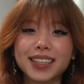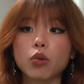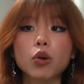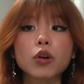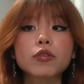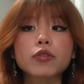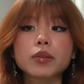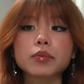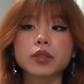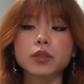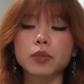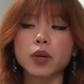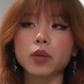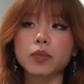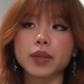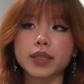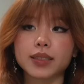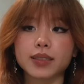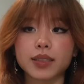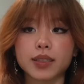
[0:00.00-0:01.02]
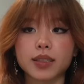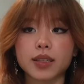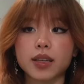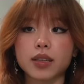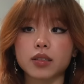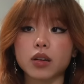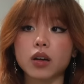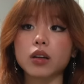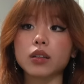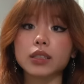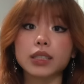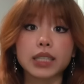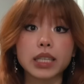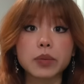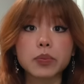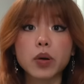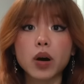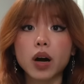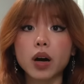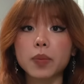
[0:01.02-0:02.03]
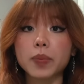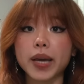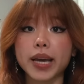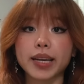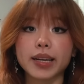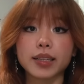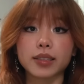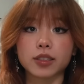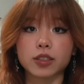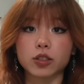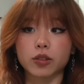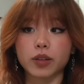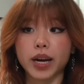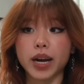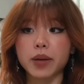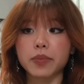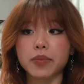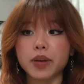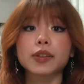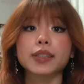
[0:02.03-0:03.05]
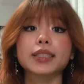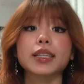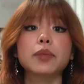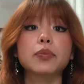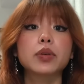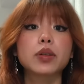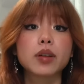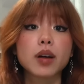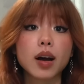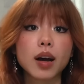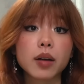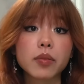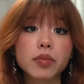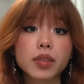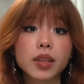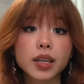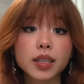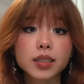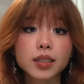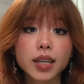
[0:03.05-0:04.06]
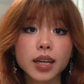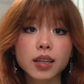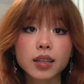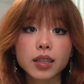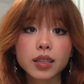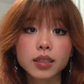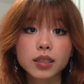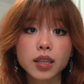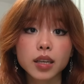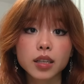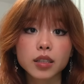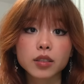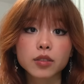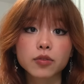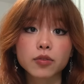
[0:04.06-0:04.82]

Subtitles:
or from small businesses on Depop and Instagram. For example, this necklace is